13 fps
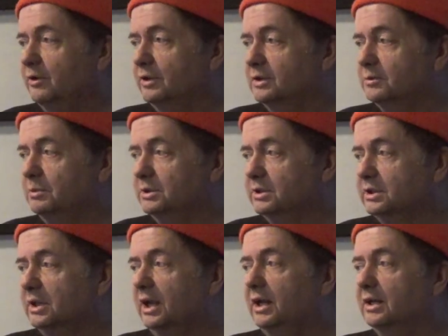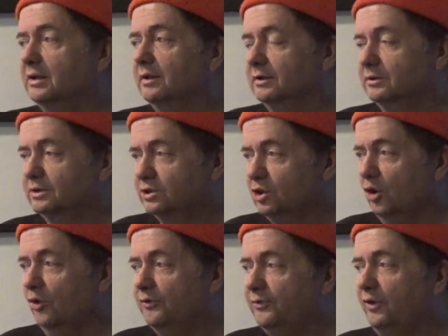Christmas
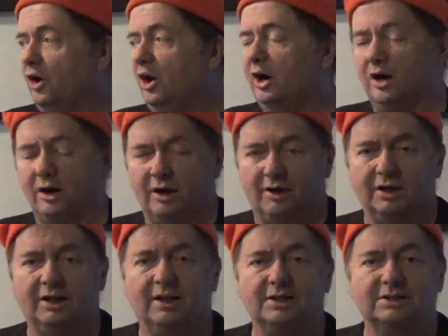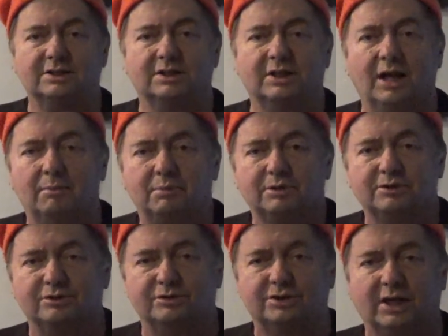so far, unless the
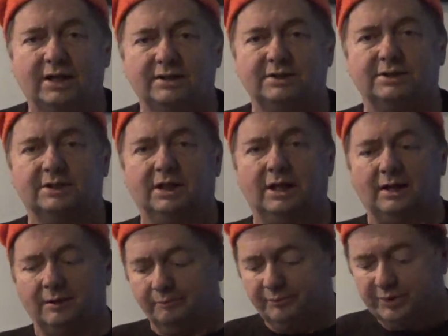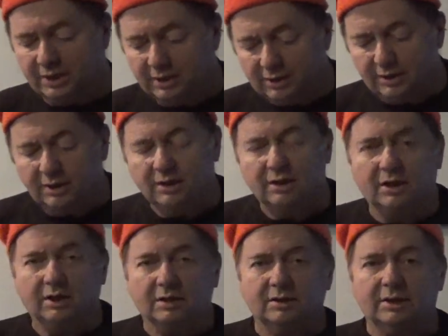temperature changes again.
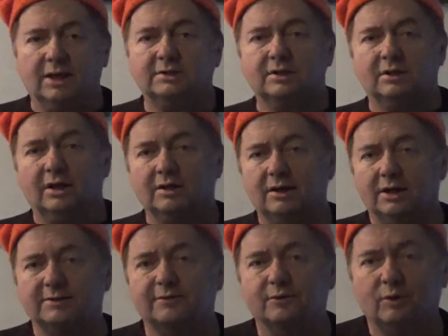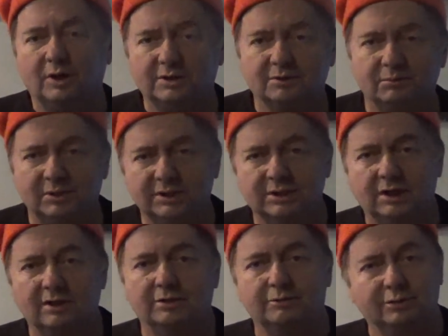Thanks a lot, guys, for watching my
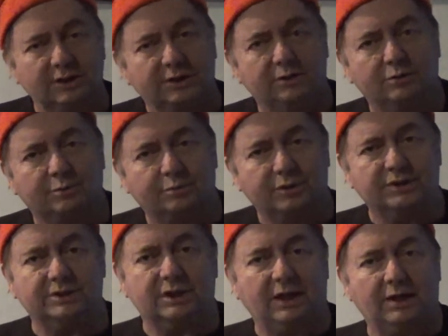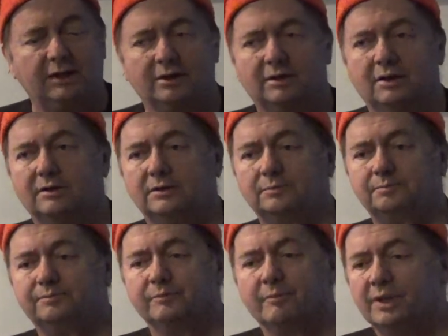channel. I really do appreciate it.
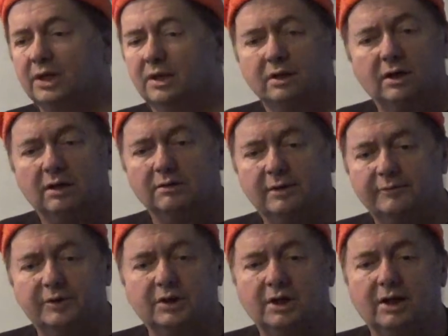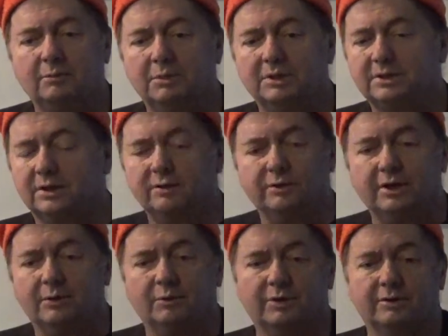I love the comments. I don't
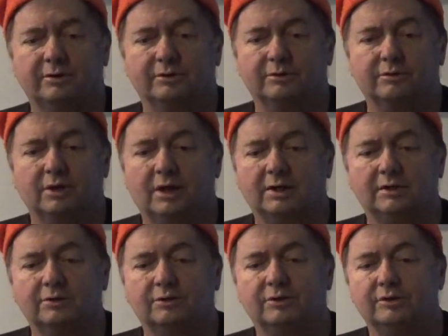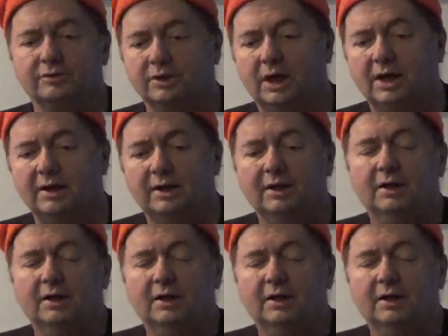care whether they're derogatory or not.